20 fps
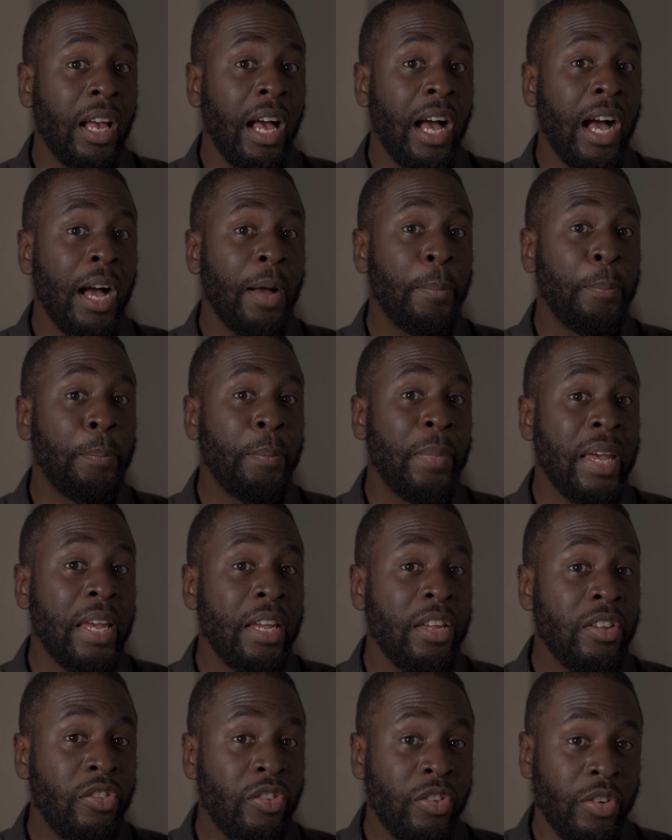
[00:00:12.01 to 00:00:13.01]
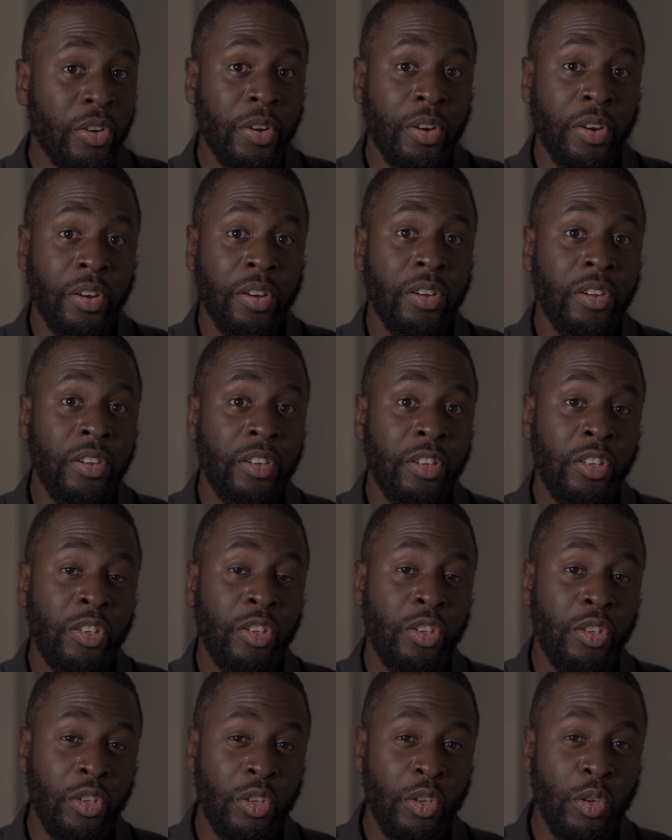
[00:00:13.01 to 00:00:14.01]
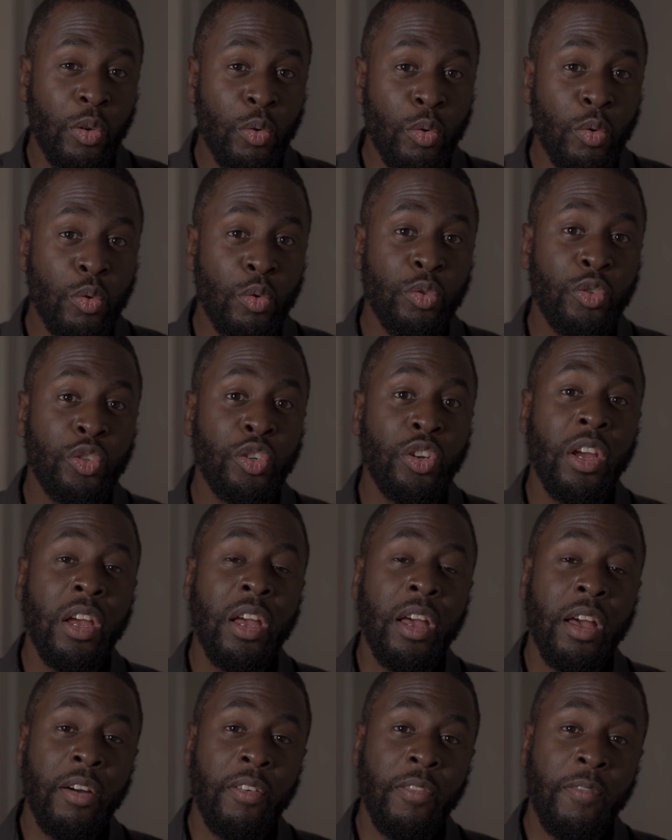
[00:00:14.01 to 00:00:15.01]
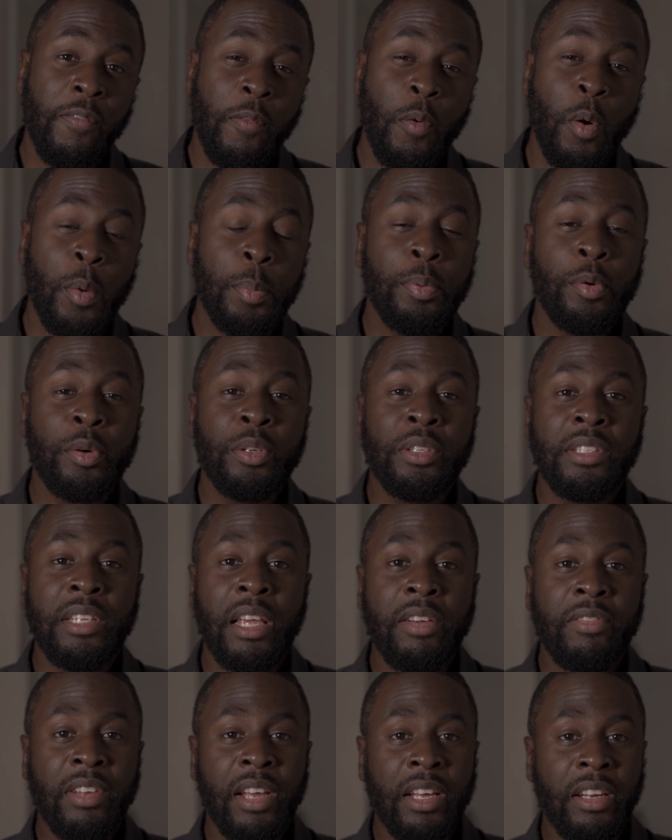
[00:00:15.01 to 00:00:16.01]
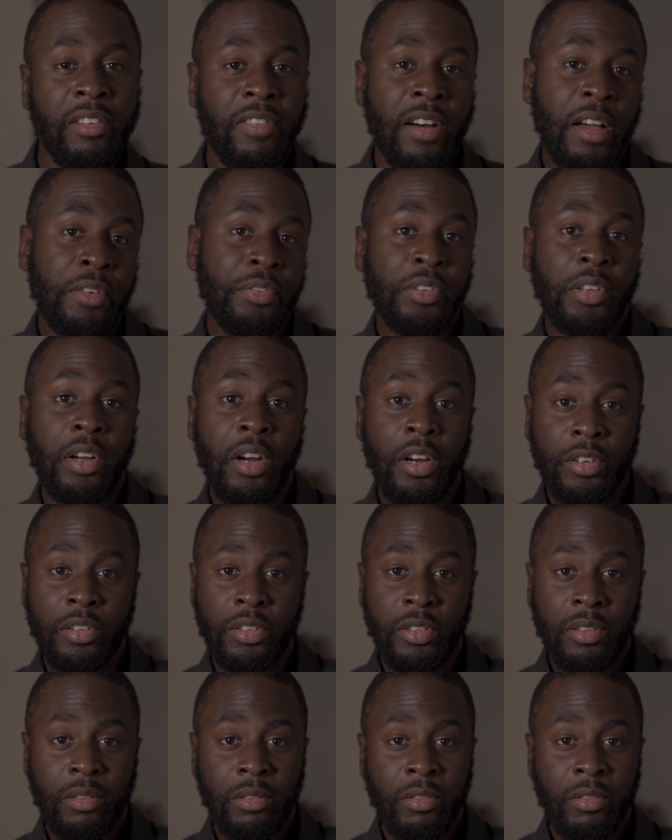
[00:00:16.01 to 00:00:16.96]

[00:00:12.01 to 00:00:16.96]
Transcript: a major, huge 4.7 out of 5 stars.